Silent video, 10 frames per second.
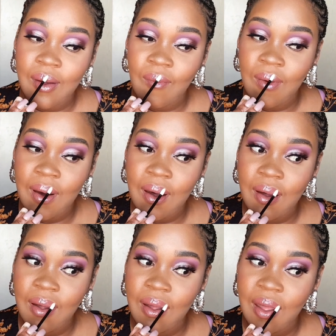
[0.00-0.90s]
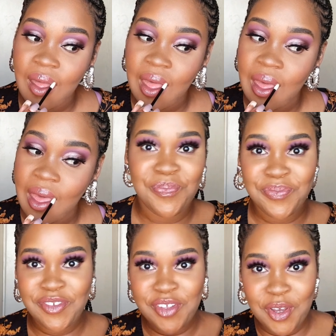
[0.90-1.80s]
Wow.
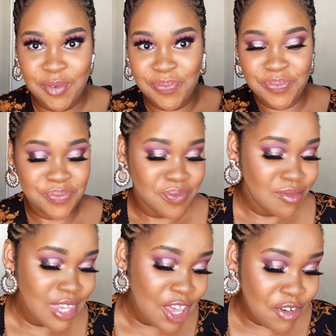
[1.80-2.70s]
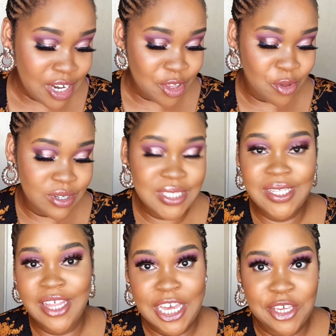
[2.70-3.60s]
So, final thoughts.
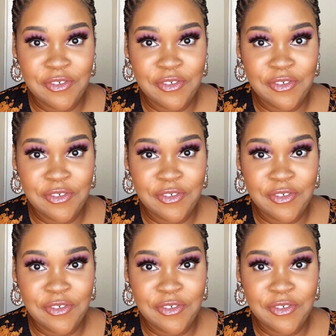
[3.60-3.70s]
Thank